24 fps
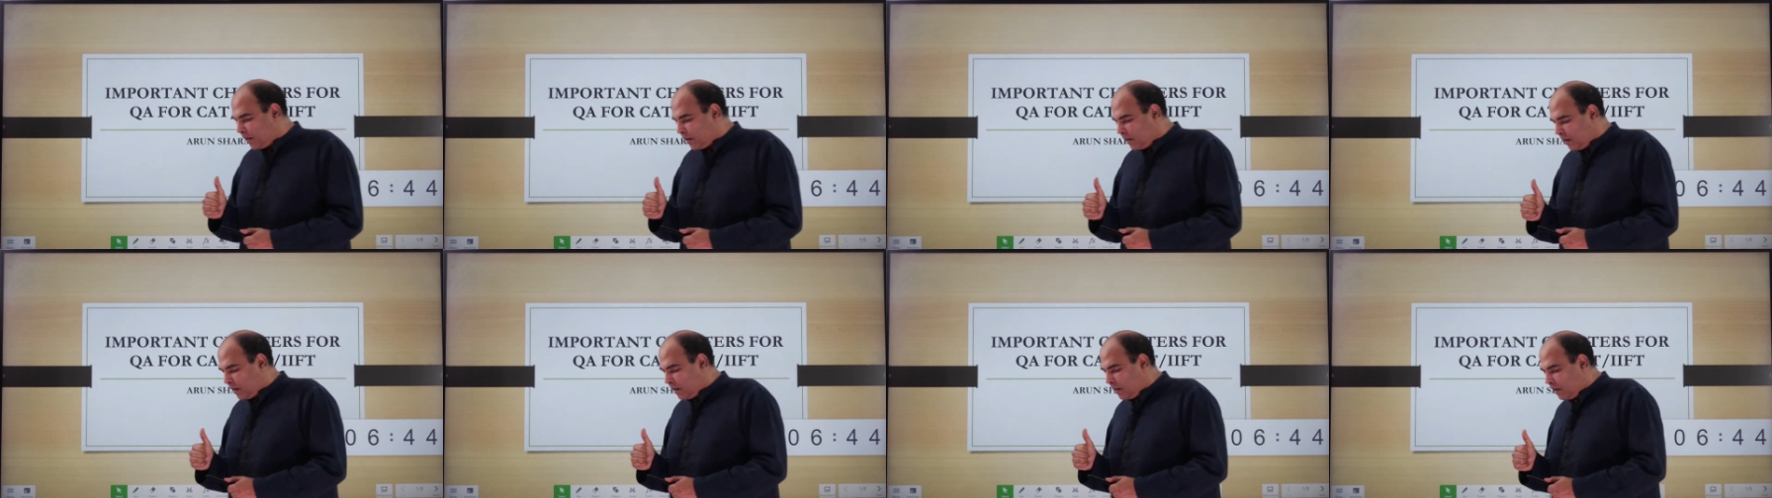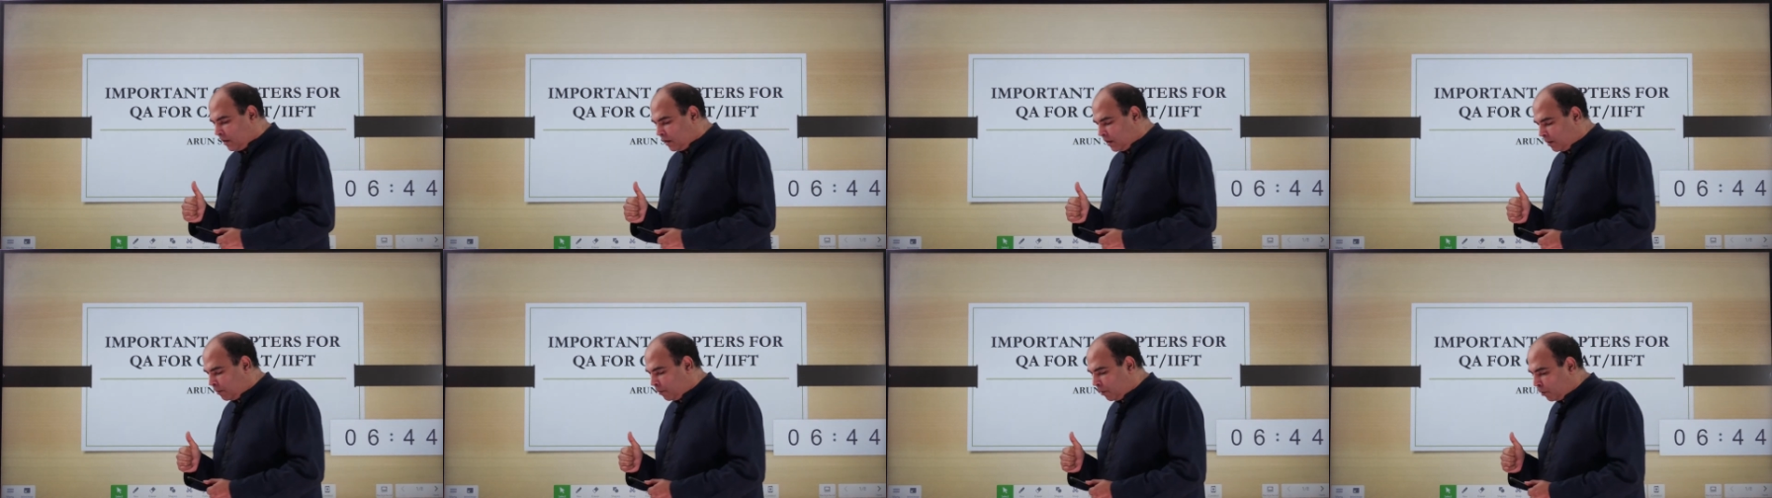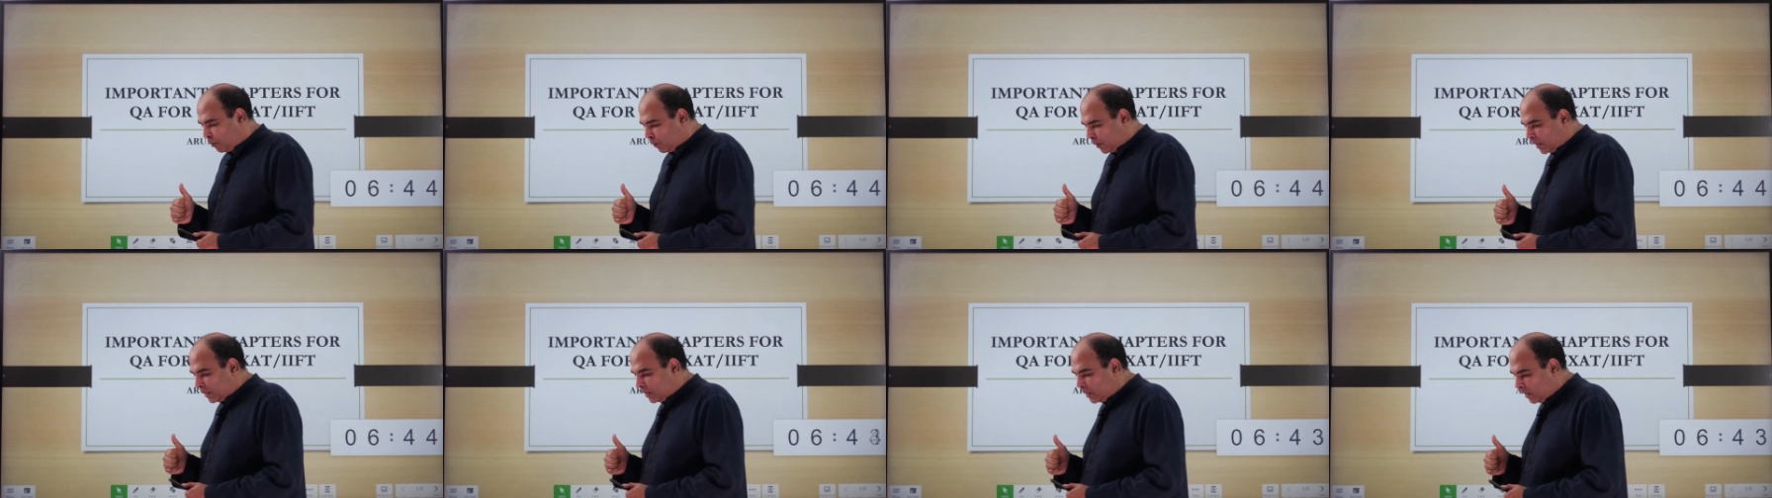clear
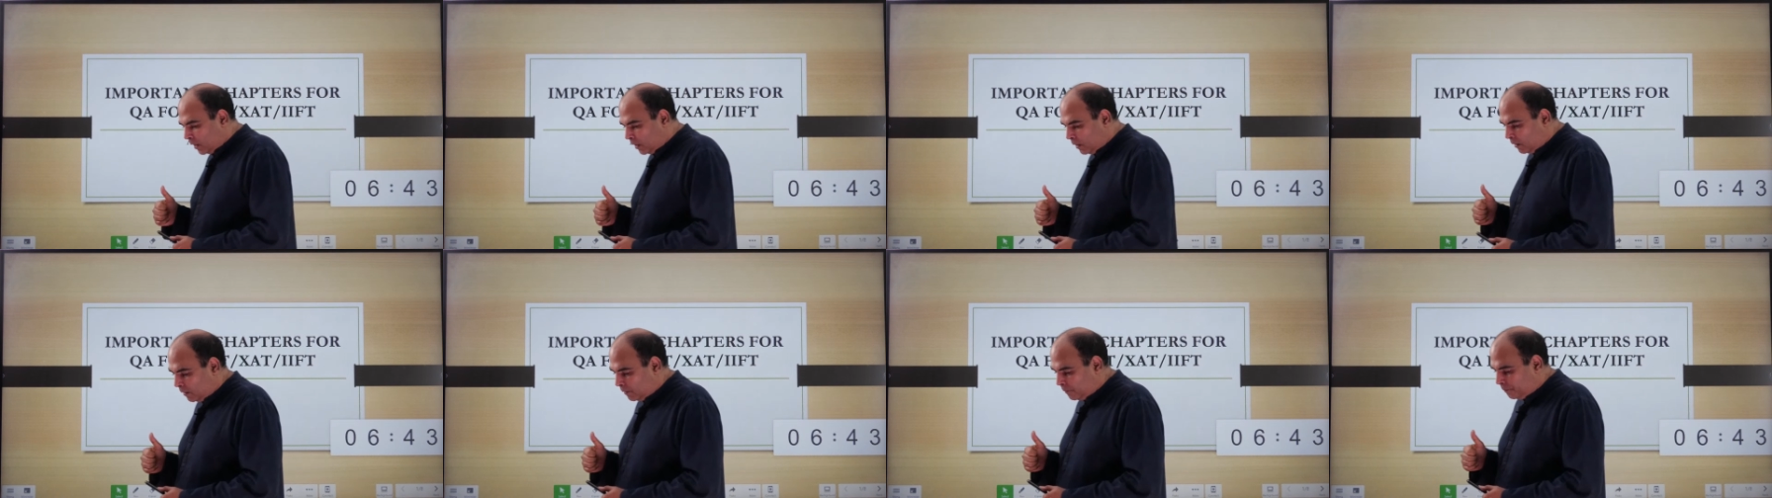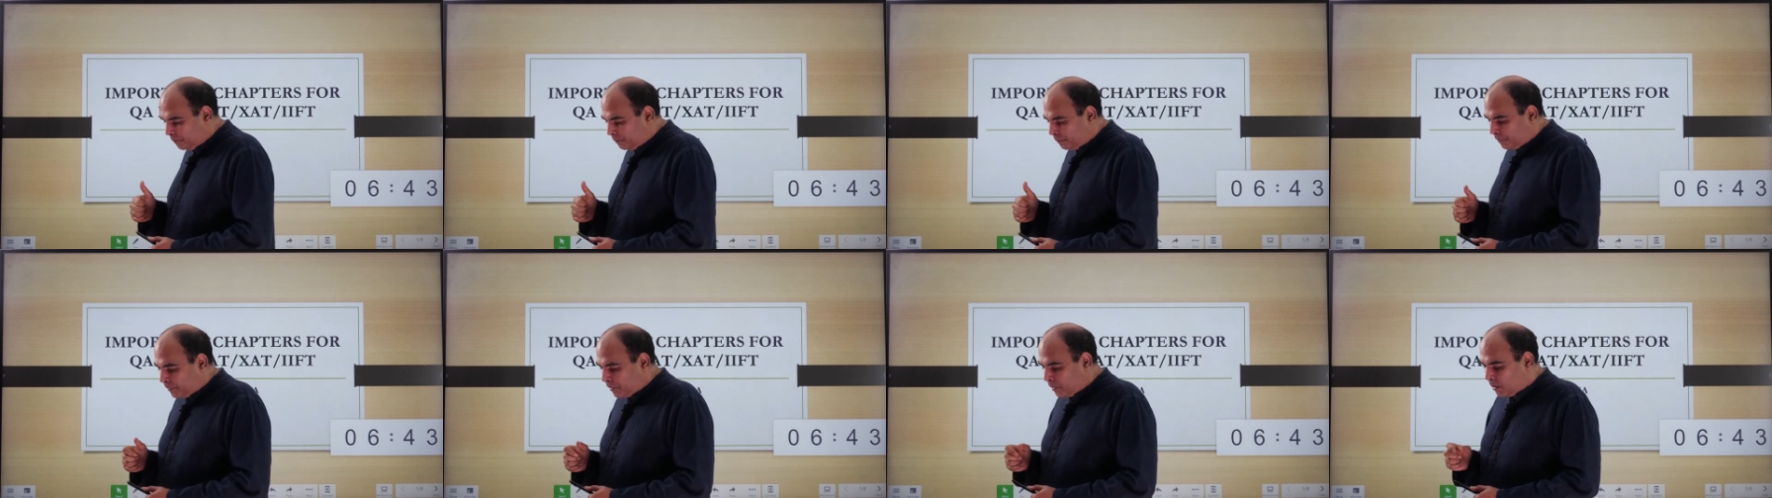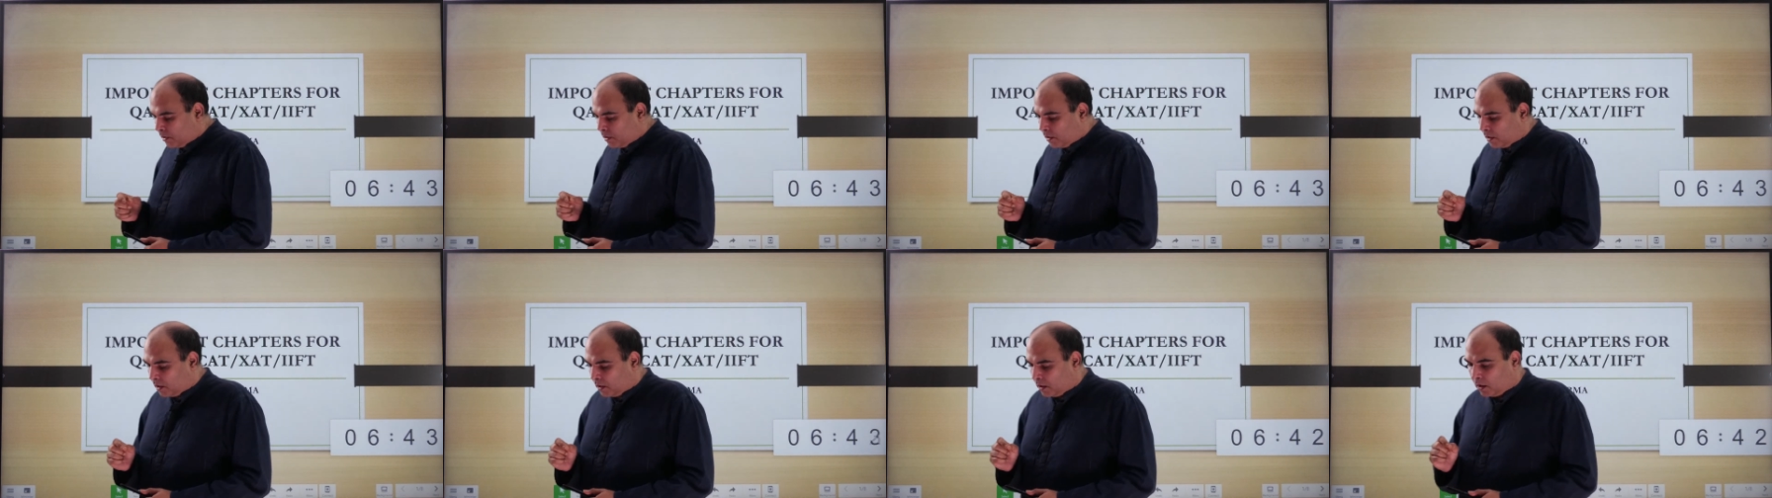about one thing.
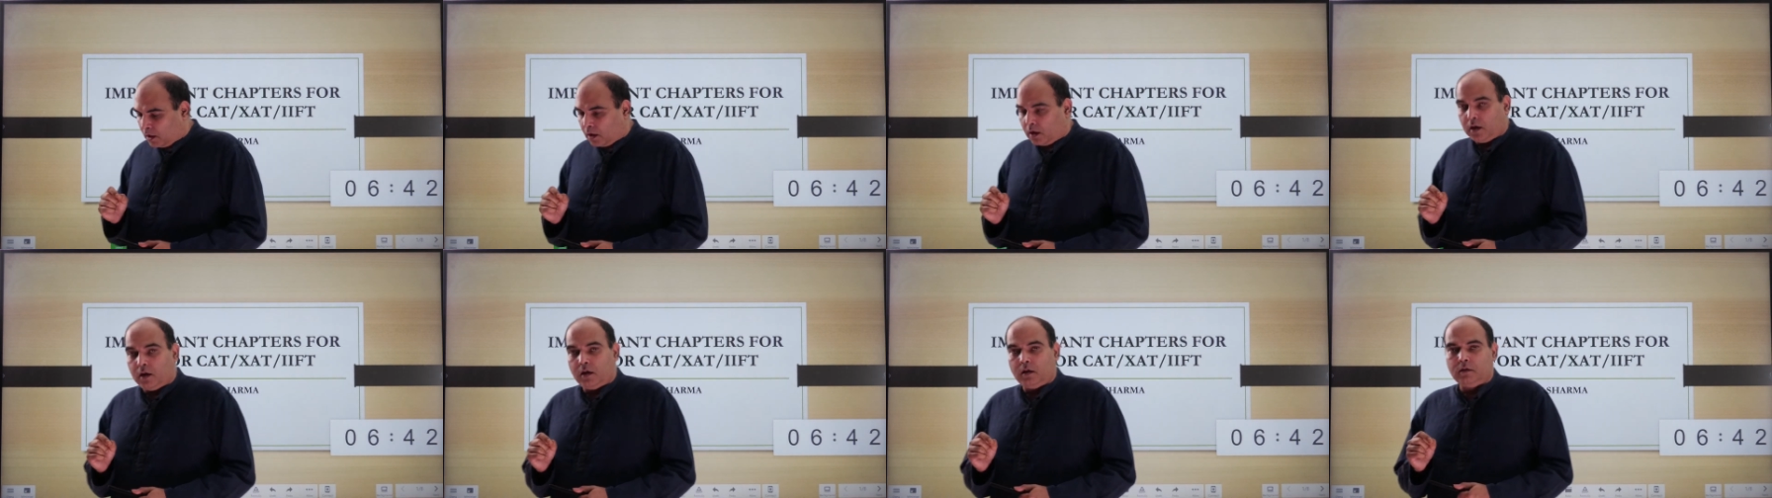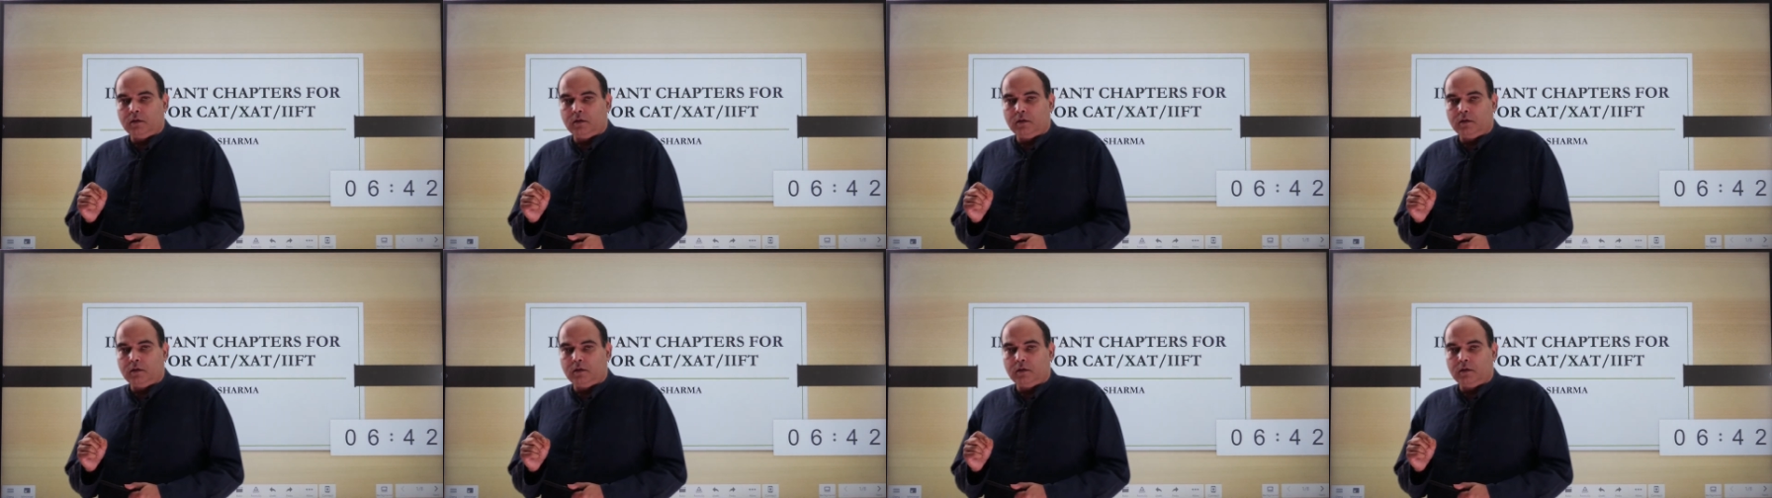Uh,